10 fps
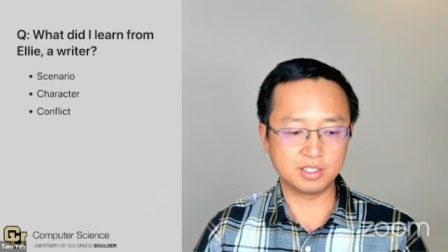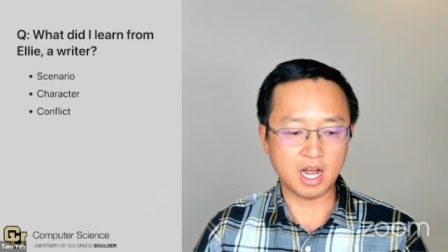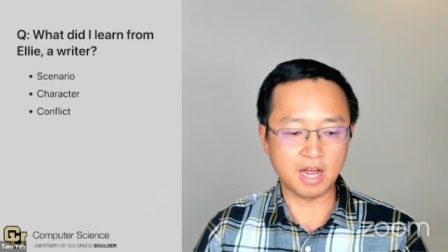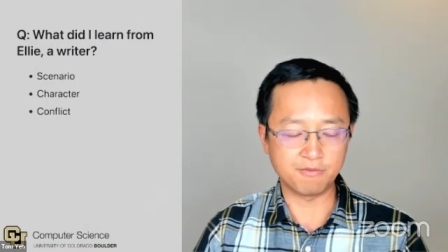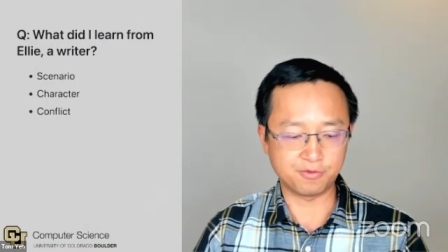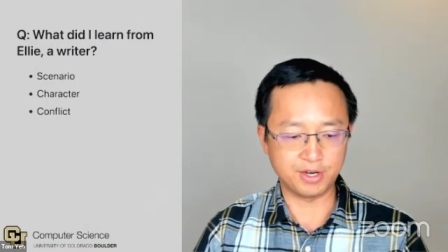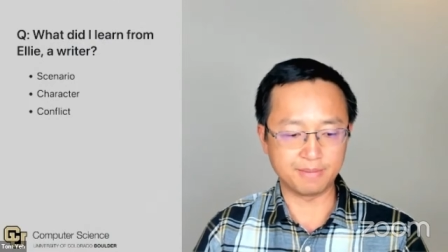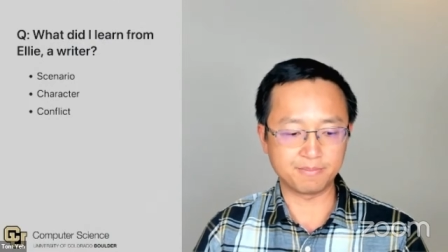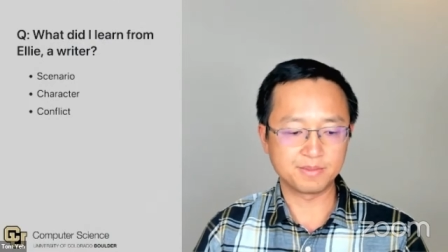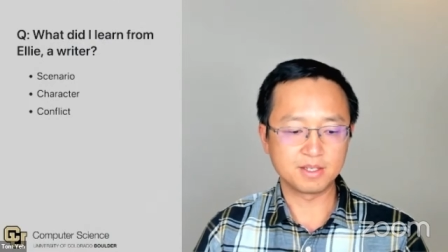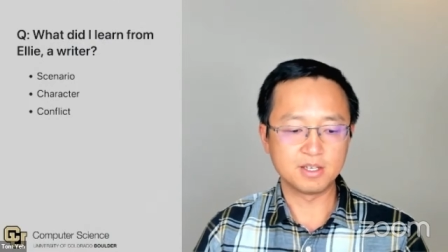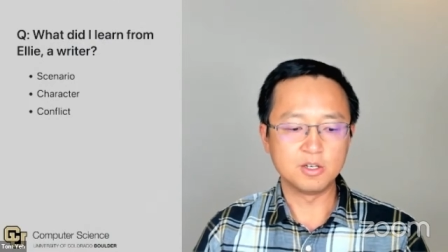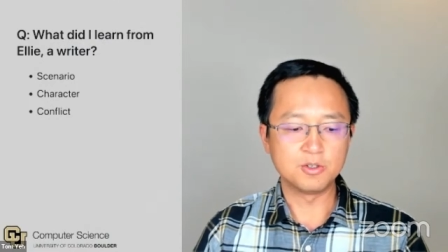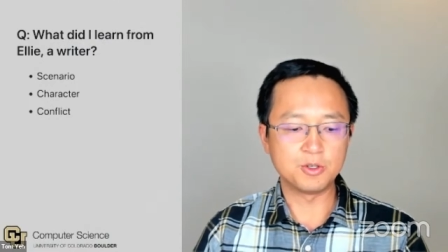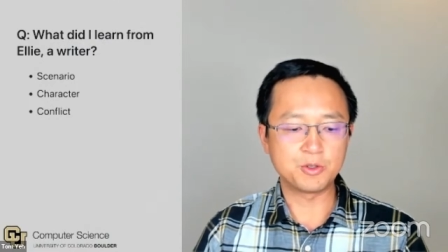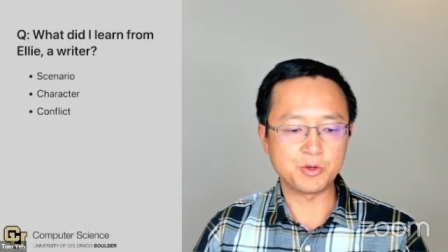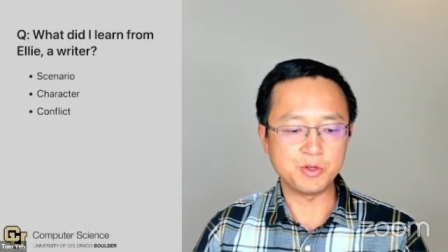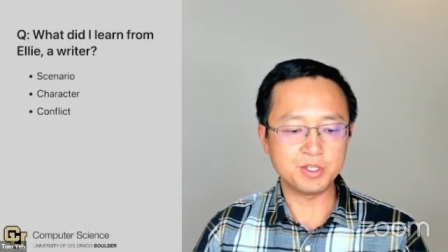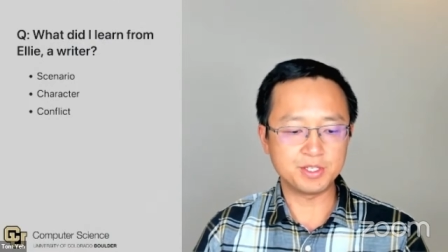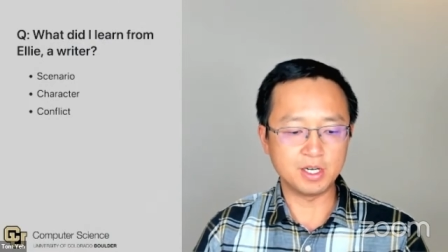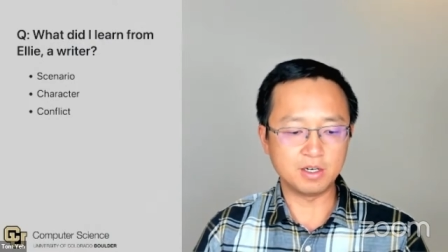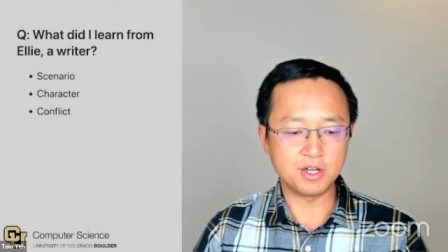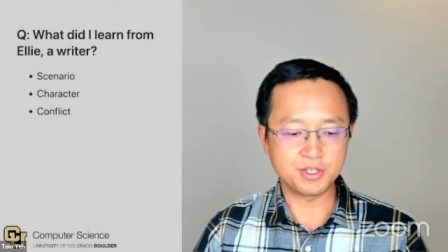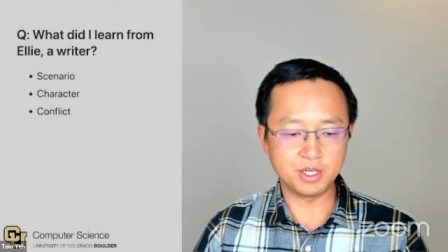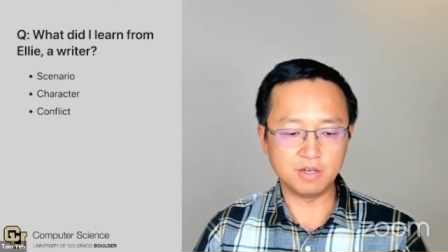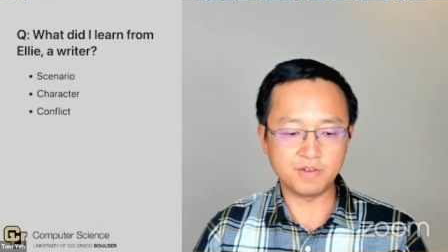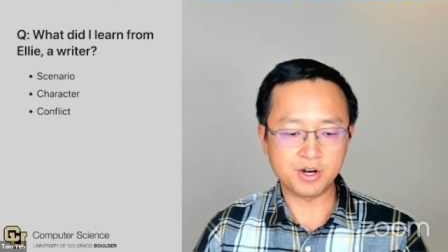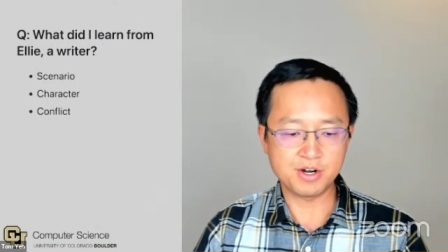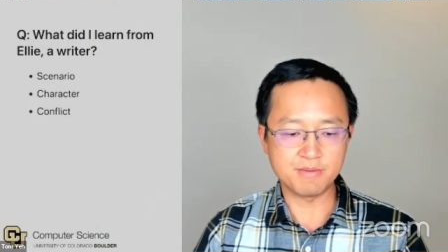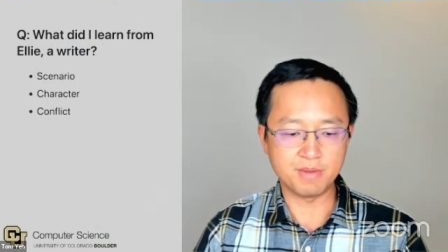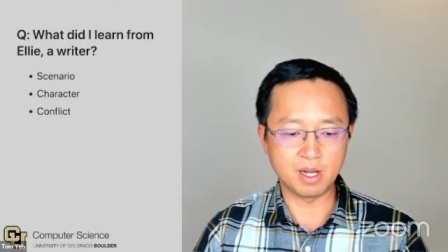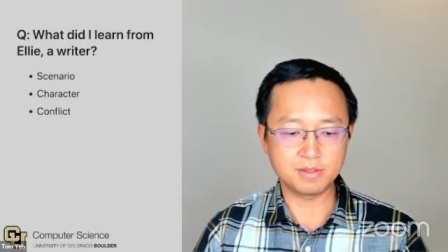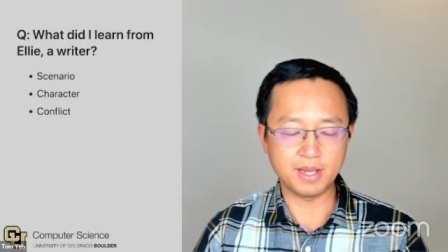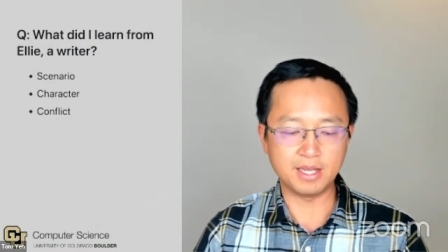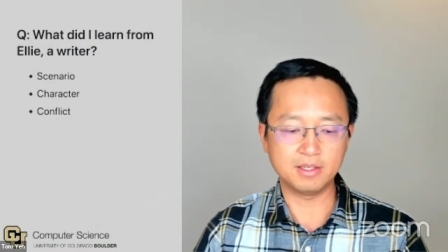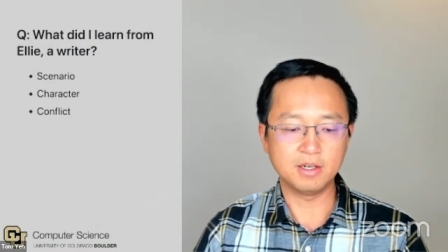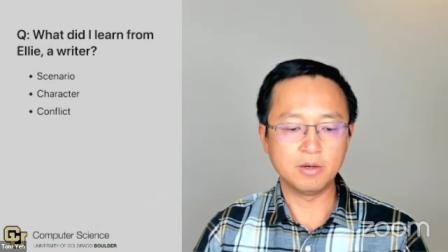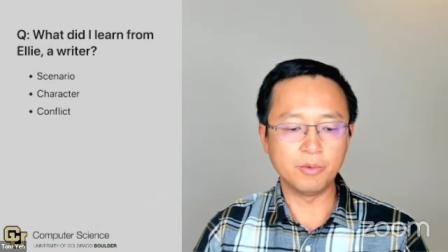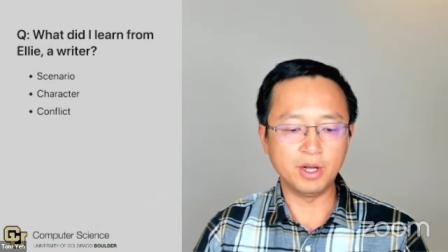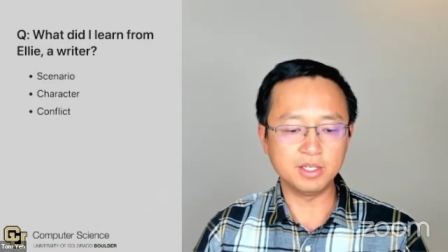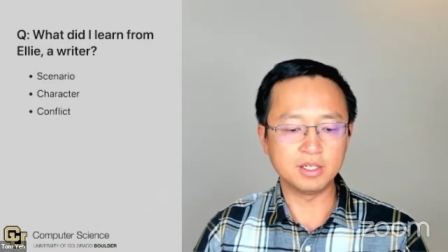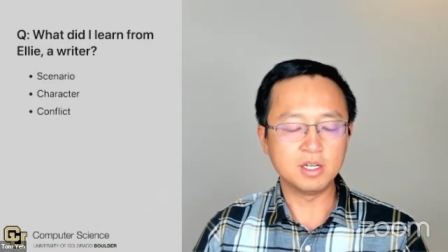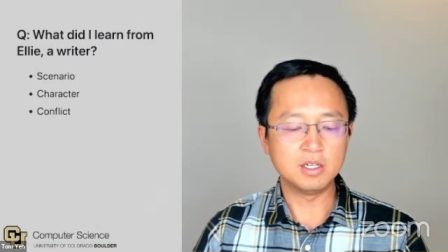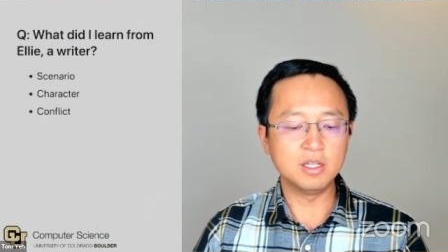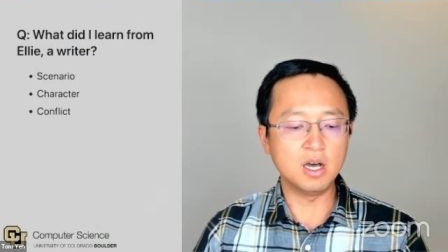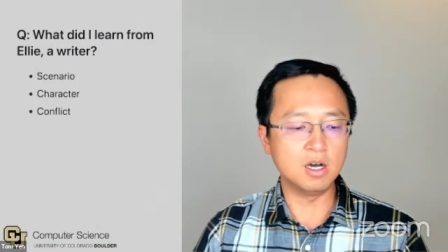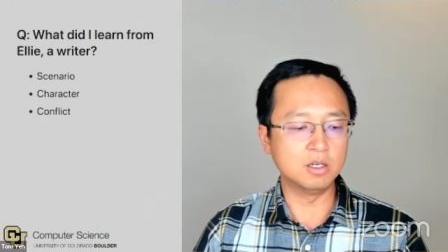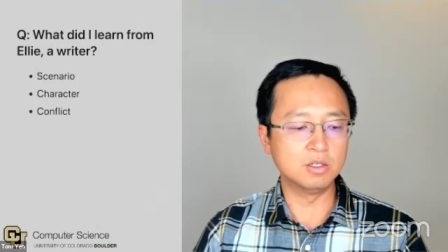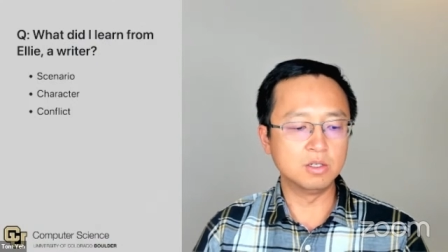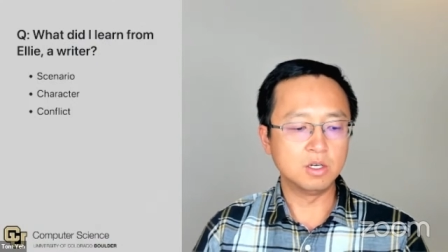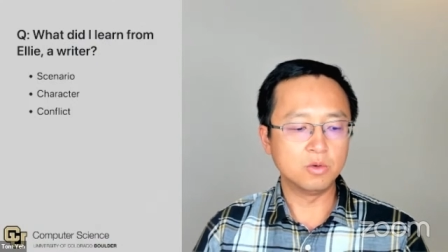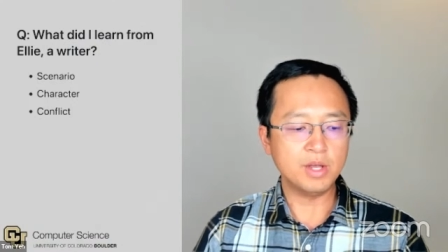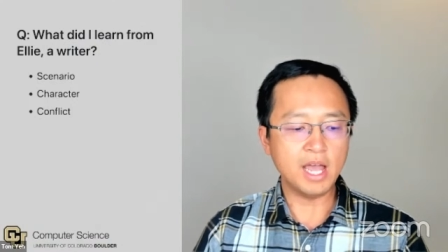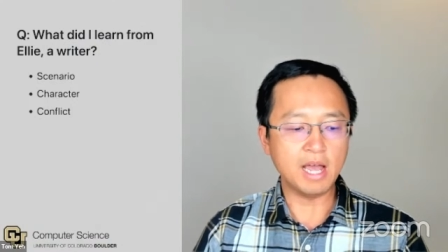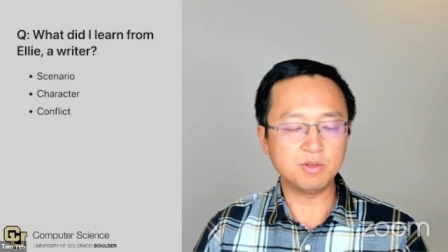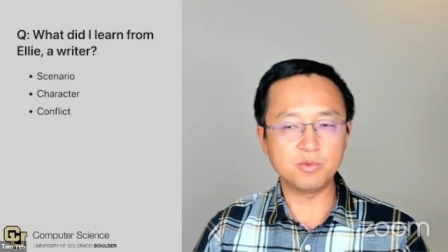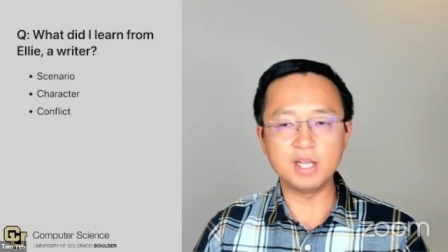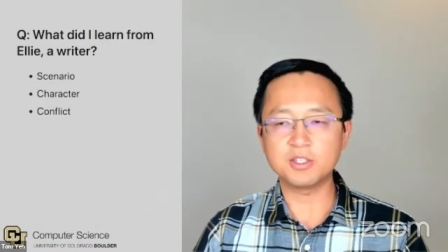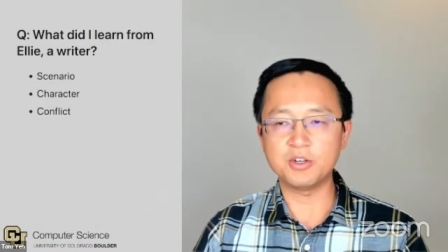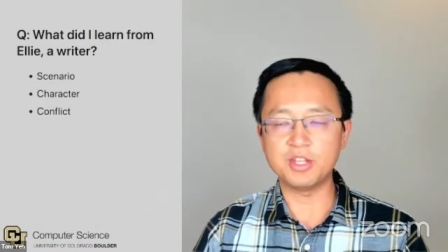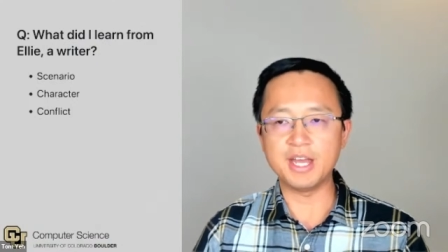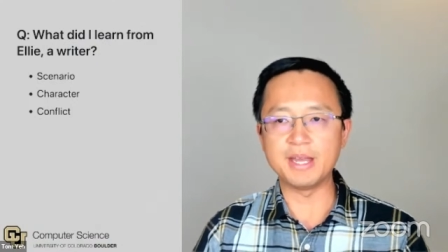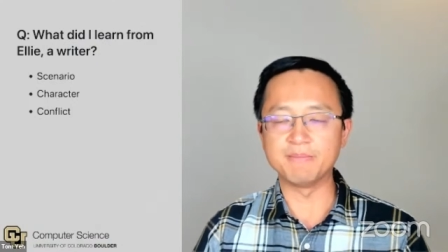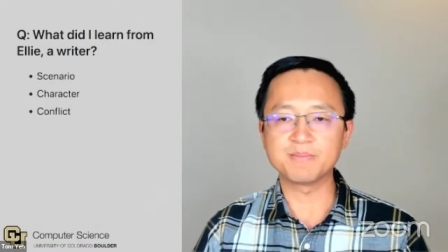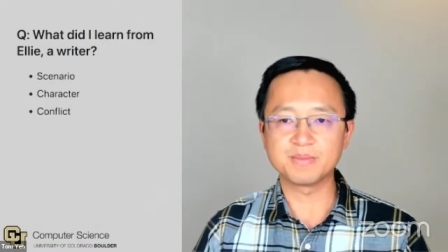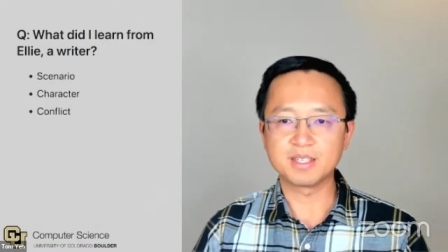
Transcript: time frame. She threw herself on her mom's bed, willing, no, we have to rescue them.